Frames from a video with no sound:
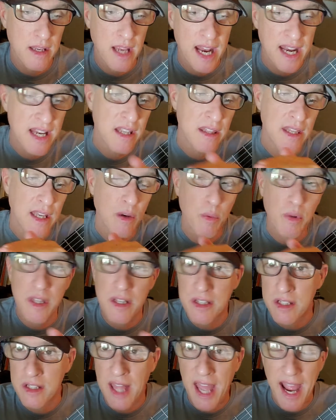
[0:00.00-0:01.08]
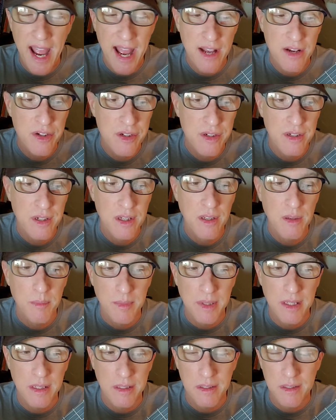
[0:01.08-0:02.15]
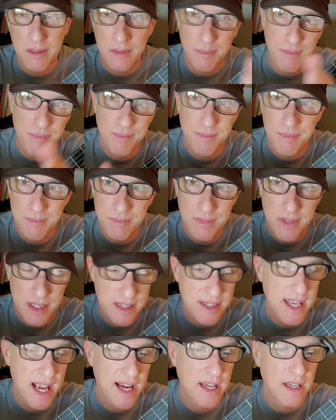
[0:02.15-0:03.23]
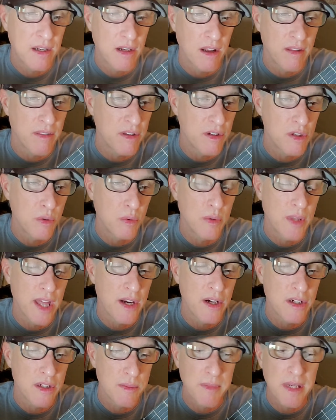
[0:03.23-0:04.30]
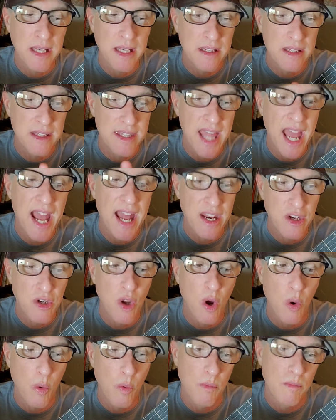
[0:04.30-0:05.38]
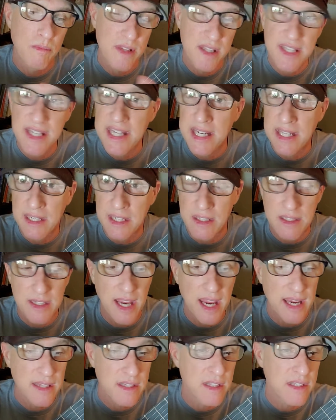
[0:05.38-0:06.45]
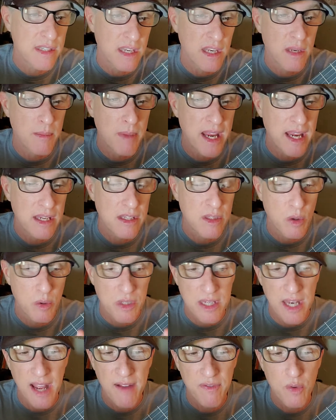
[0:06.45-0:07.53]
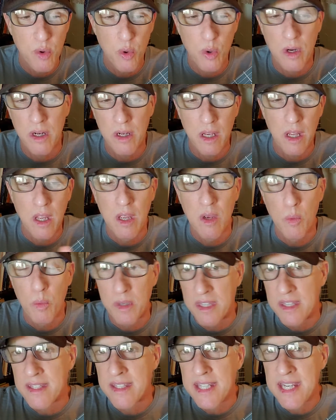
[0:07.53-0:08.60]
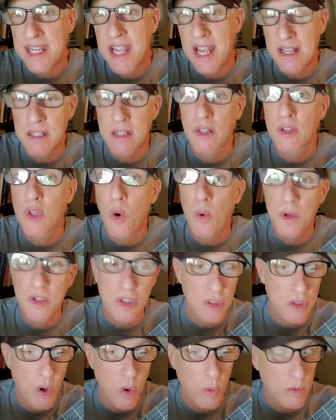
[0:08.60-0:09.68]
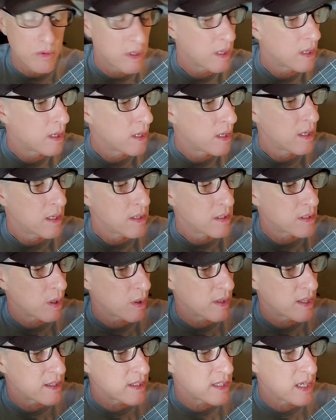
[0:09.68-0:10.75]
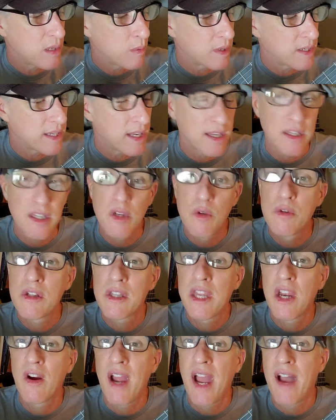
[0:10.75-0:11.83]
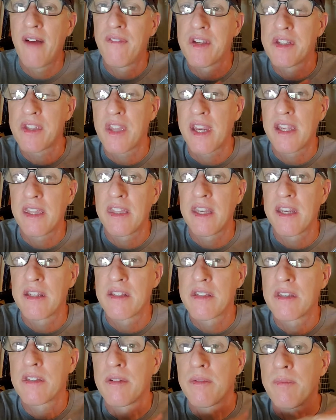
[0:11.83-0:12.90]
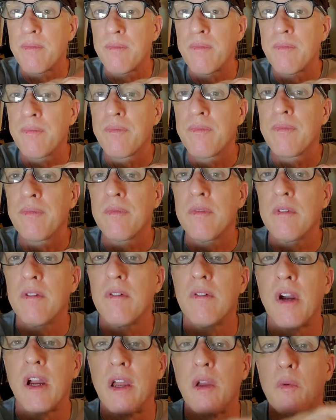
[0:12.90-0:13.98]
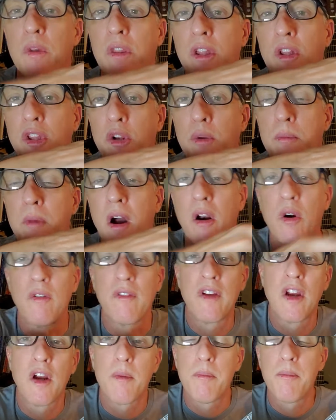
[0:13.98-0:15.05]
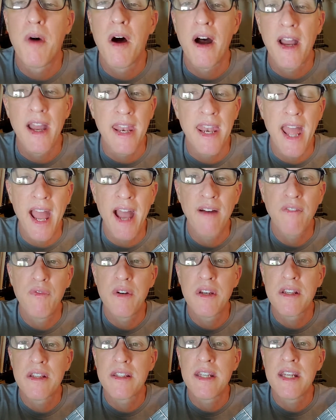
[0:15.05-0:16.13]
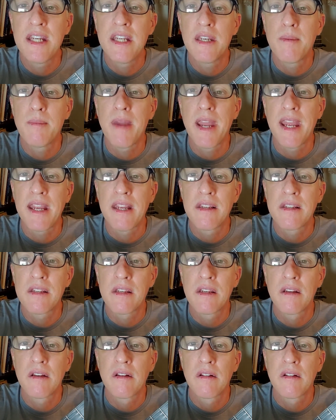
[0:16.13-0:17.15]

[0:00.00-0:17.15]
Anything with a slash, mean the the second of the two letters means that note, C in this case, is in the bass. So it's an F chord with the C as the lowest note. So let's see what the, usually our F is like this, right, with a little bar over here. But an F with the C in the bass